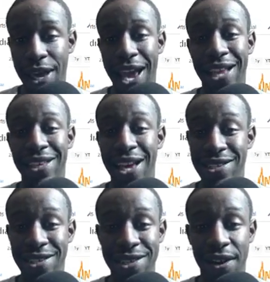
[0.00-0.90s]
And yes,
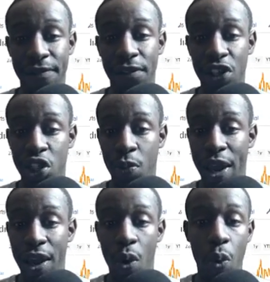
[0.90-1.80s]
it's going to
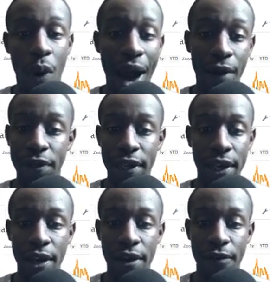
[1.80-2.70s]
fluctuate wildly
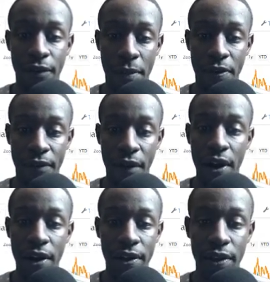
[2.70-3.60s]
from the
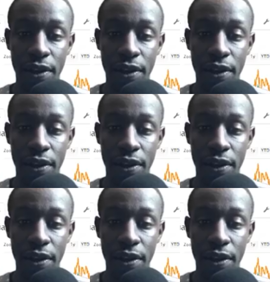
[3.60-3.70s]
FUD.